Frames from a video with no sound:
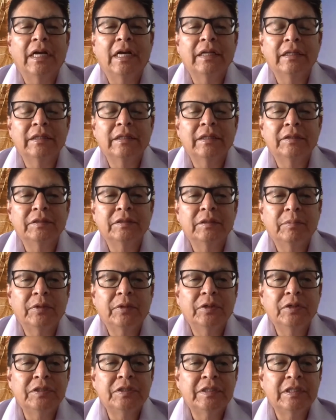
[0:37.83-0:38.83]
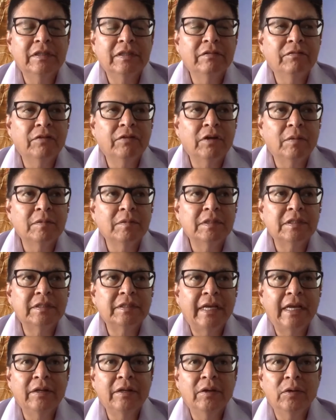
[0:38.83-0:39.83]
There's a person from
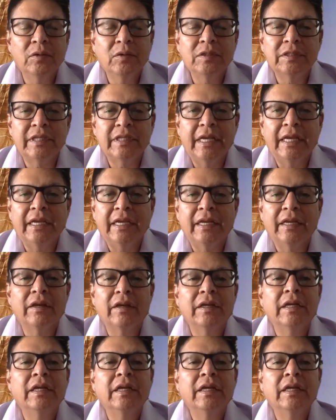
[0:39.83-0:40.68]
San Jose.